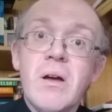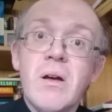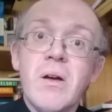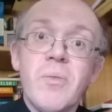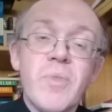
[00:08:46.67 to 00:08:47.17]

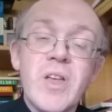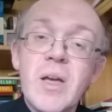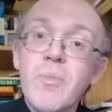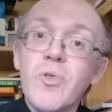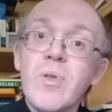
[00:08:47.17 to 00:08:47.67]
The
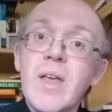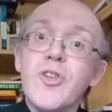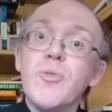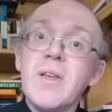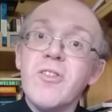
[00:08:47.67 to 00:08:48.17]
hymns were there
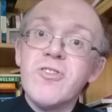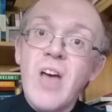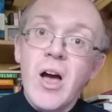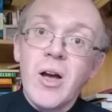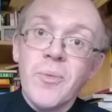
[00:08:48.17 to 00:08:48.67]
to be
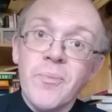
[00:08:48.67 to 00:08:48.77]
sung,